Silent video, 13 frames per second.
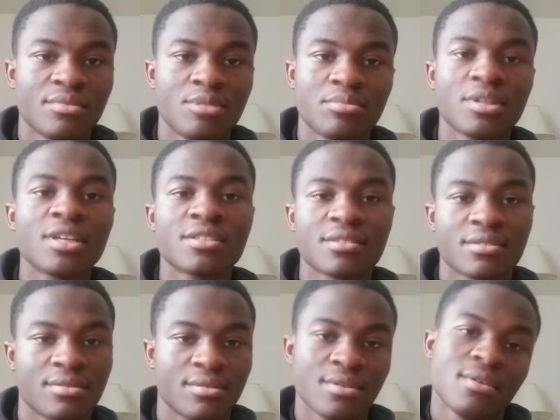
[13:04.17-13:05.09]
And plus,
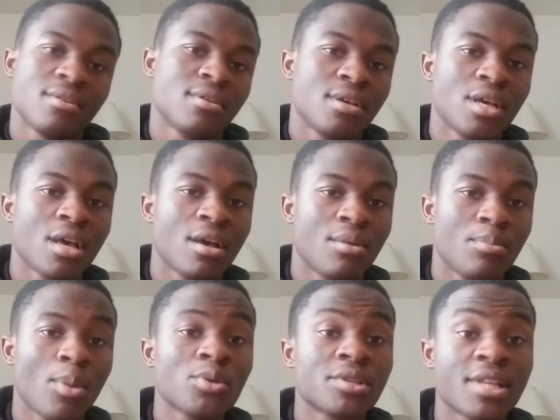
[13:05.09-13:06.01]

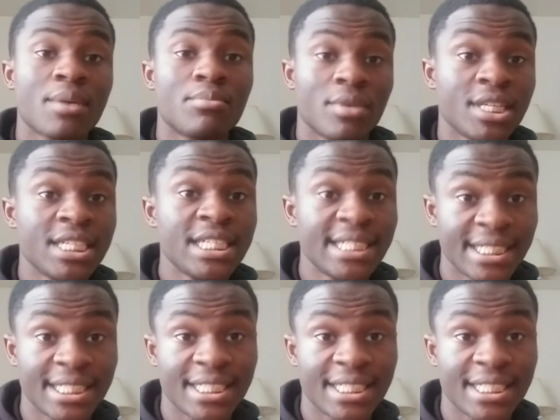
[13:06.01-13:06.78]
most of that money